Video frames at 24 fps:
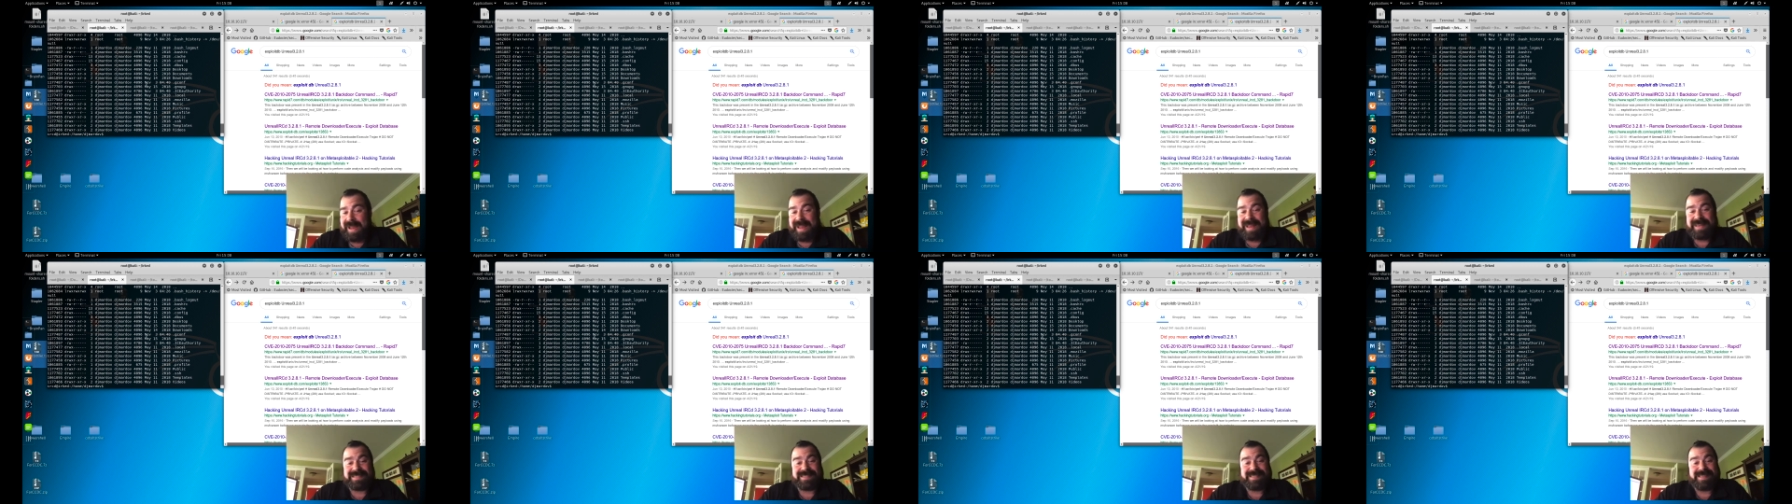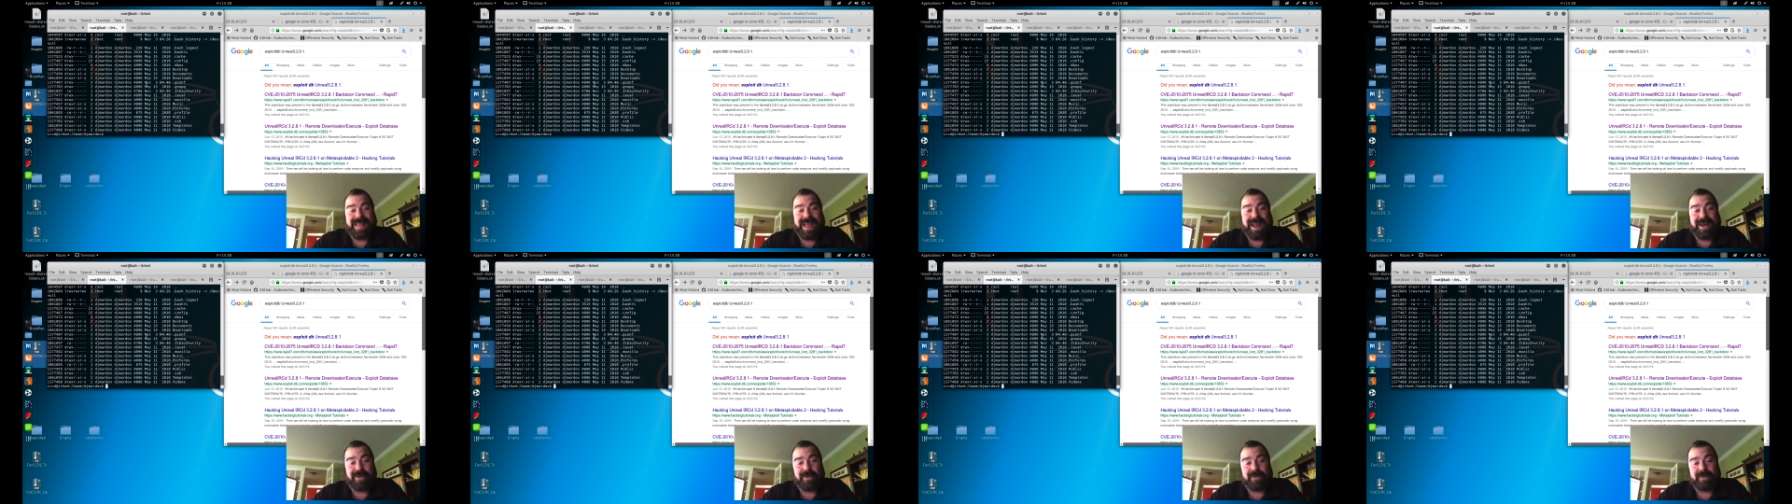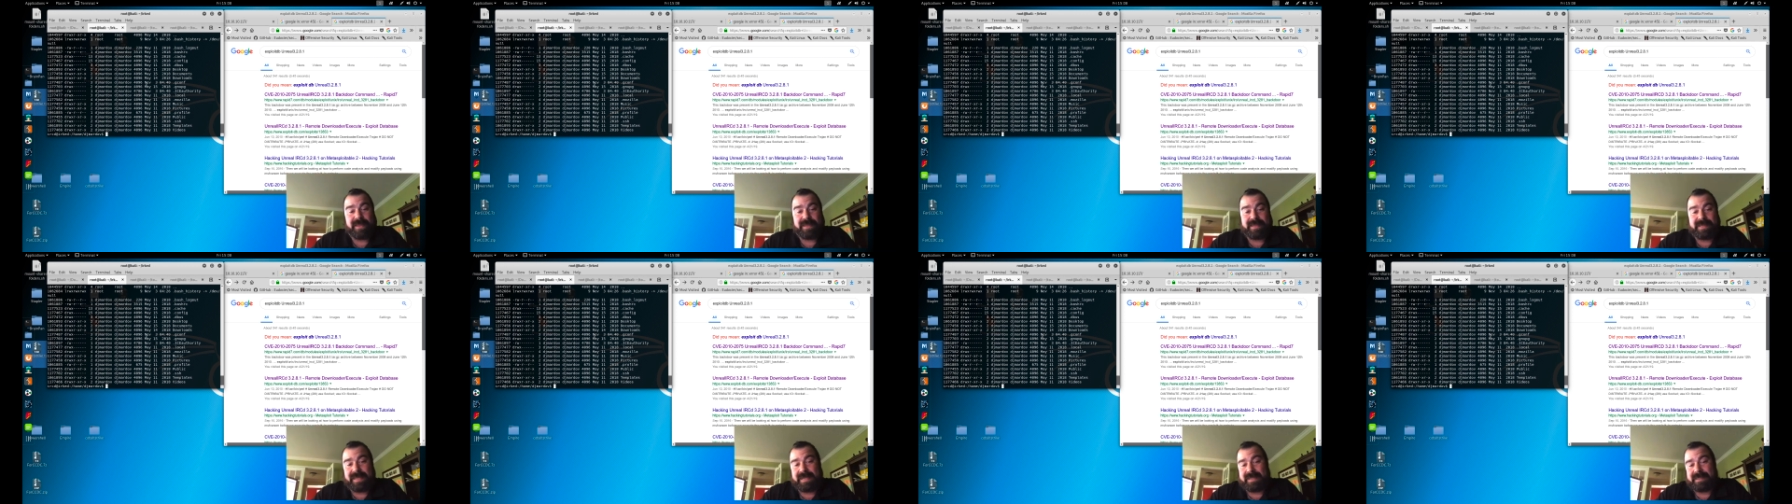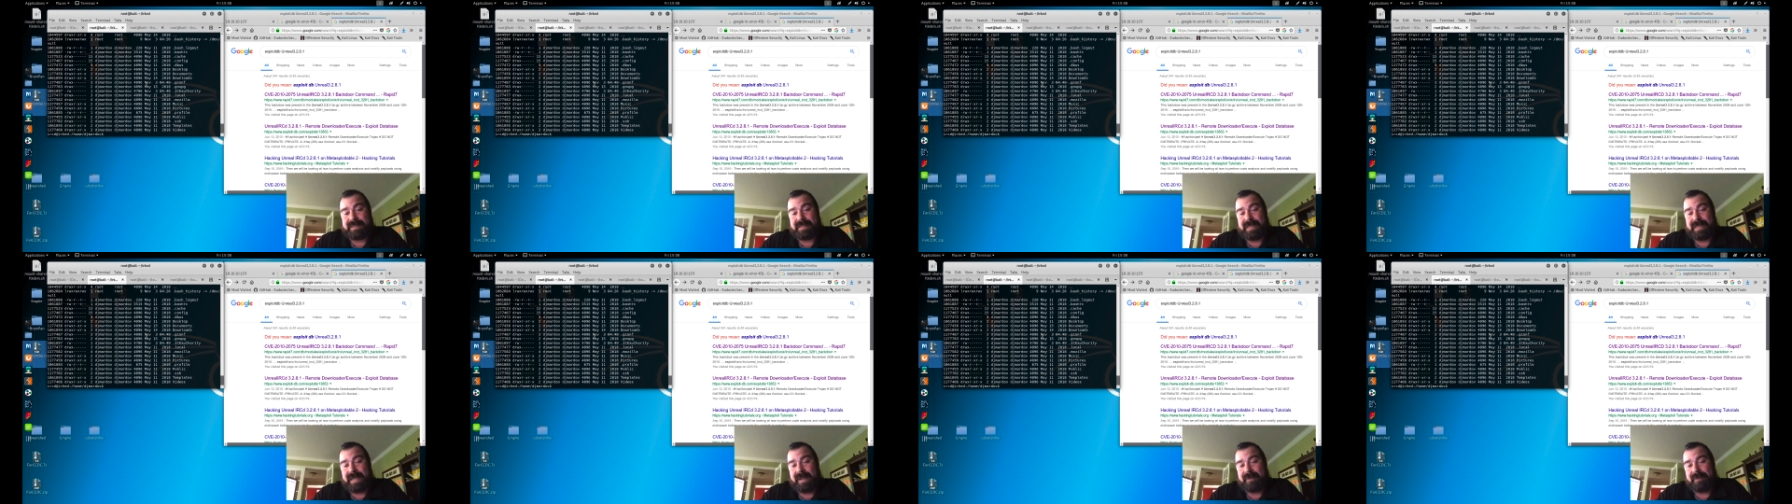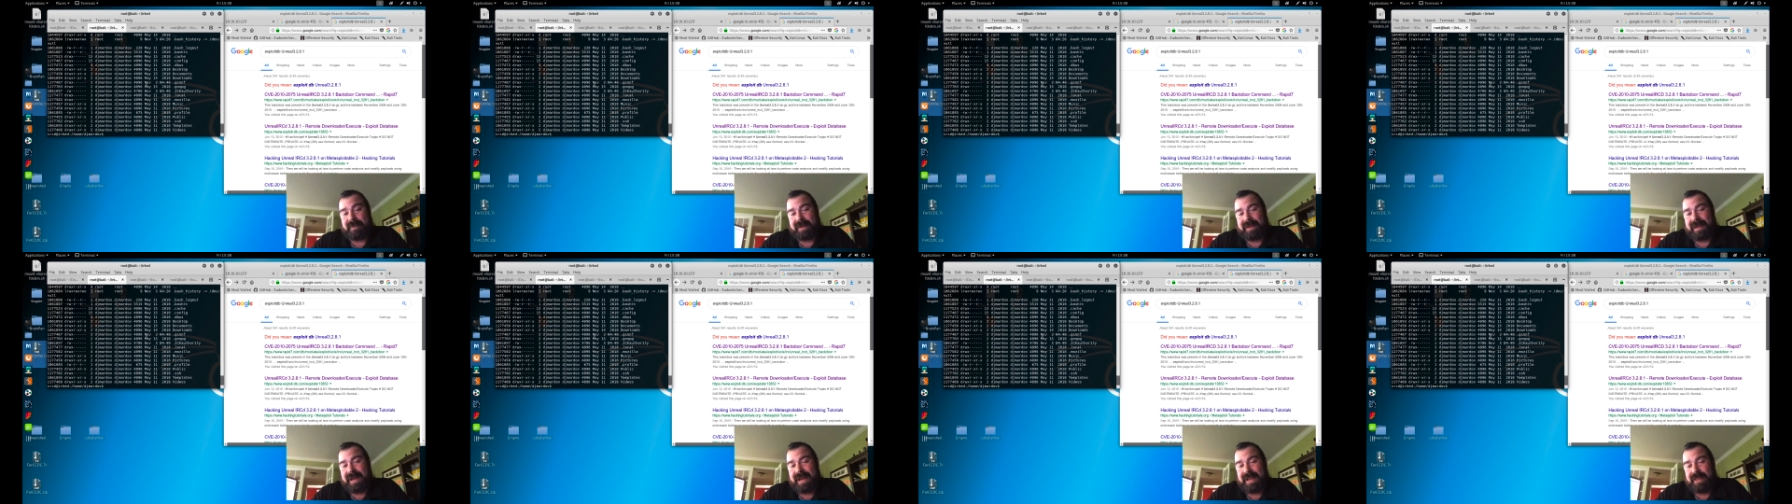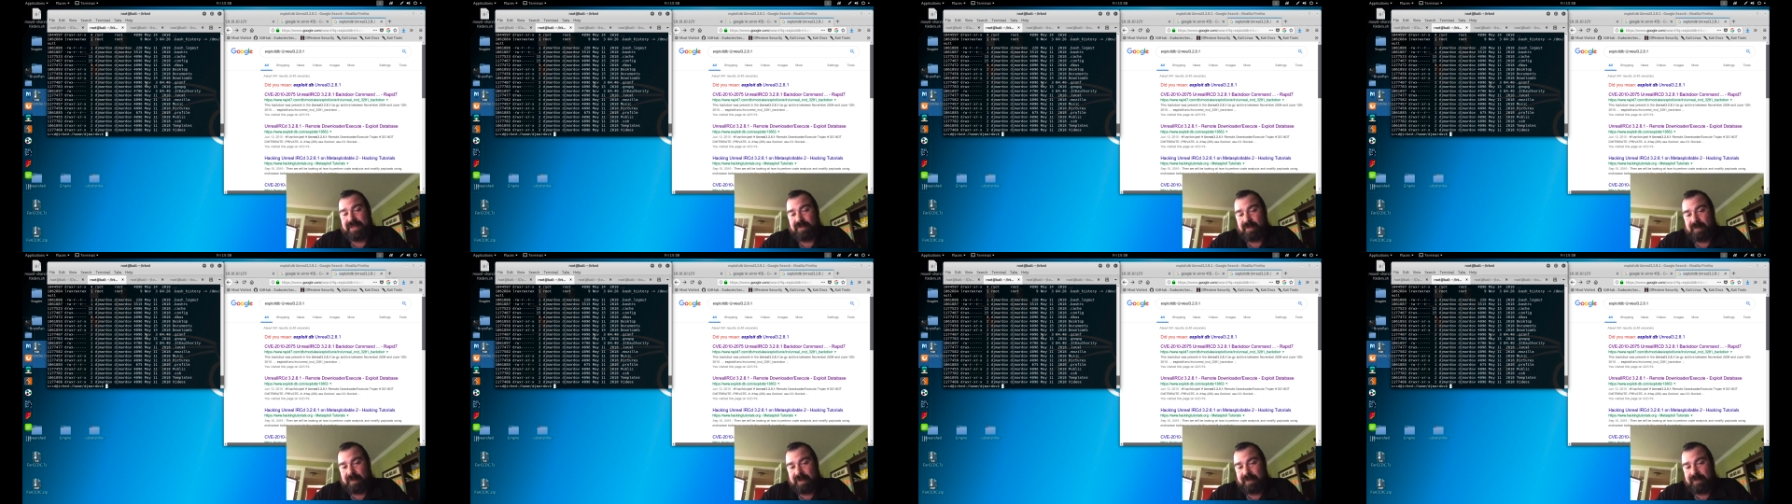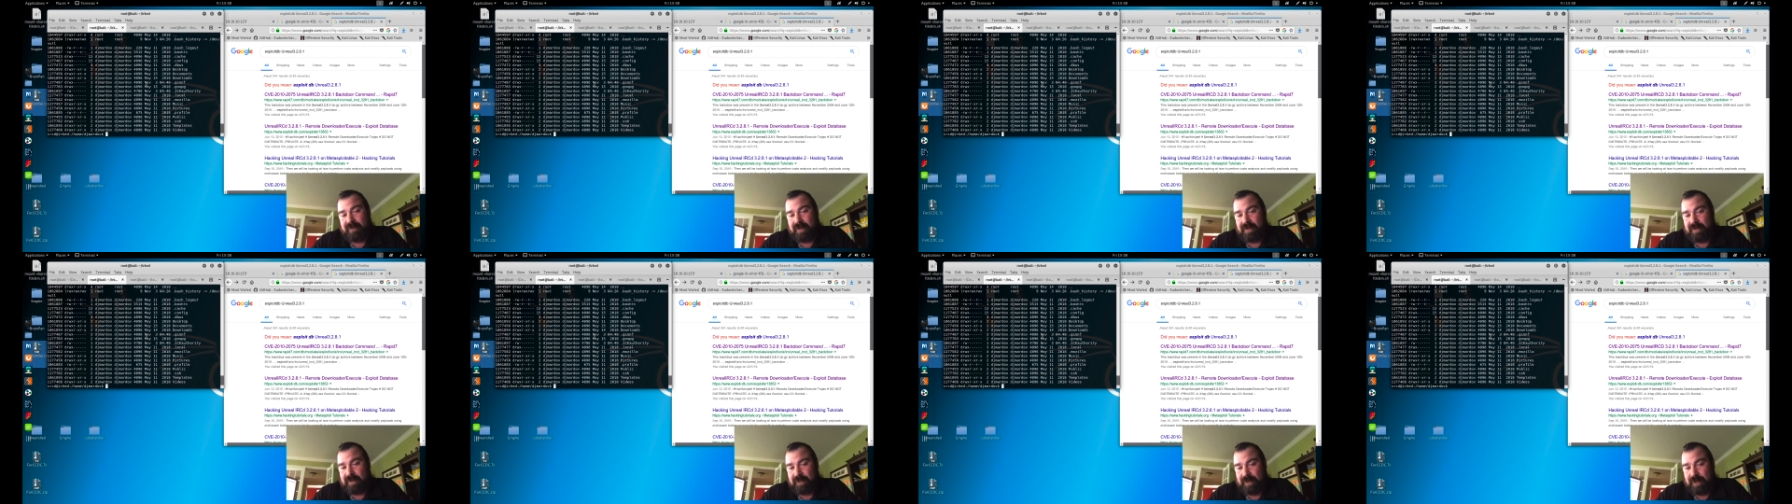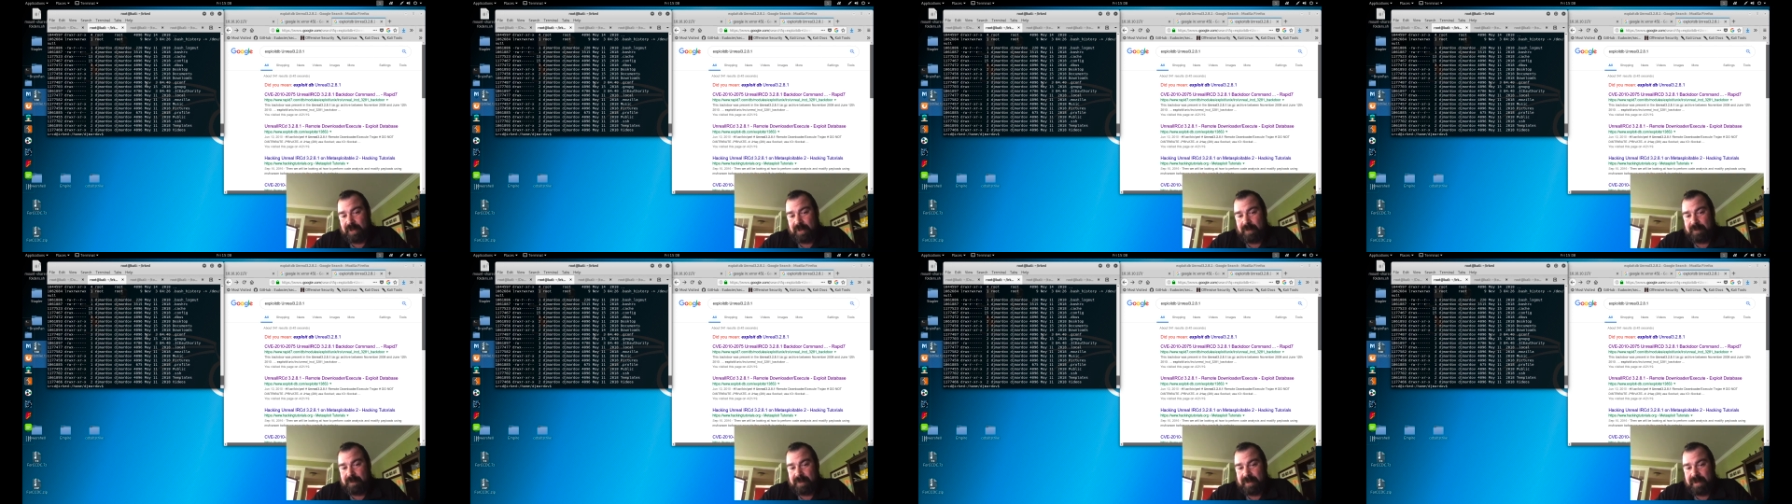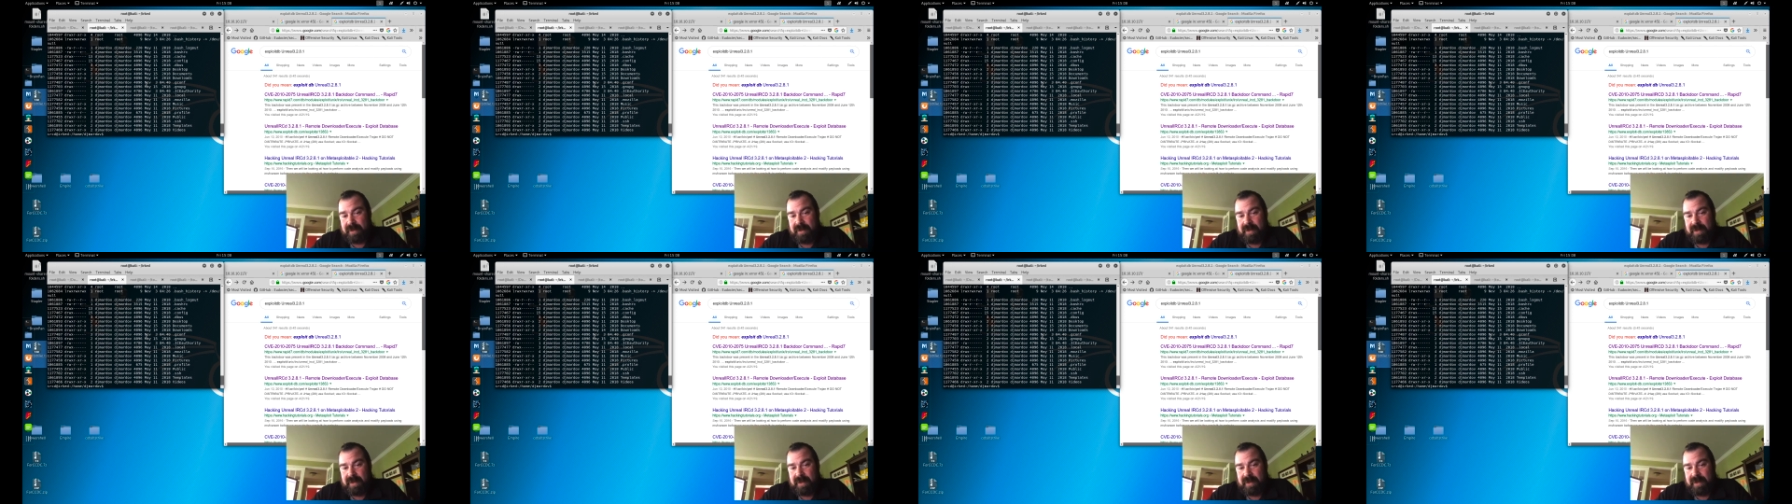and it's not on the desktop. That kind of threw me for a loop.